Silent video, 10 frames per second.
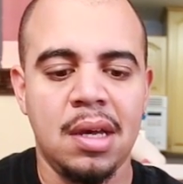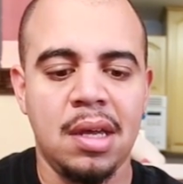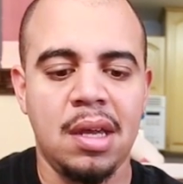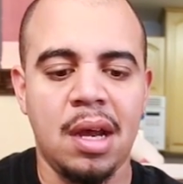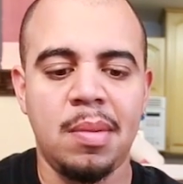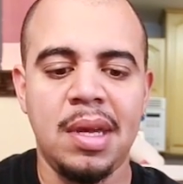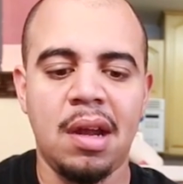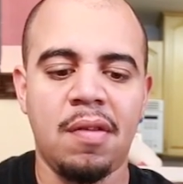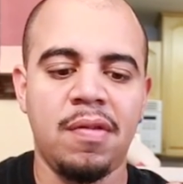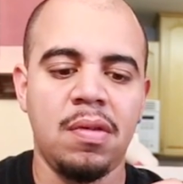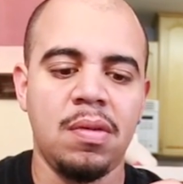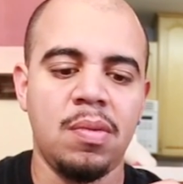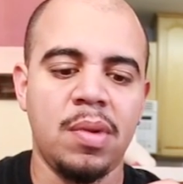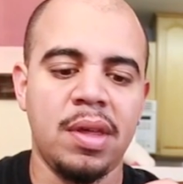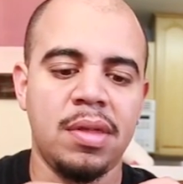you got to be careful
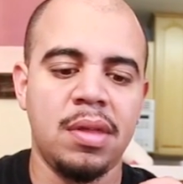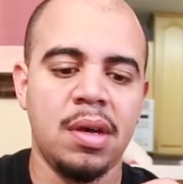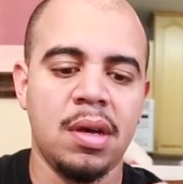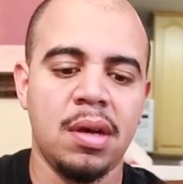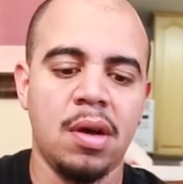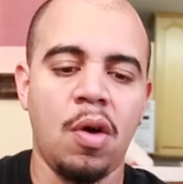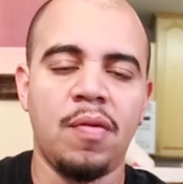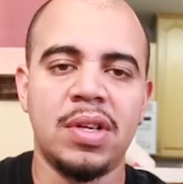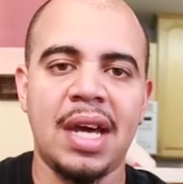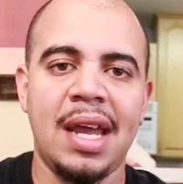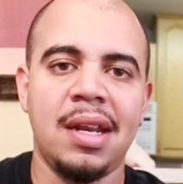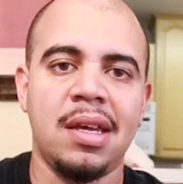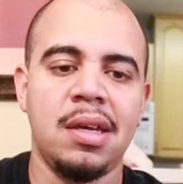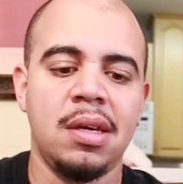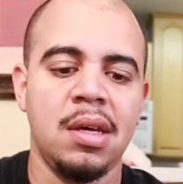with over
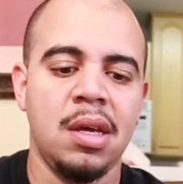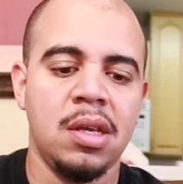tightening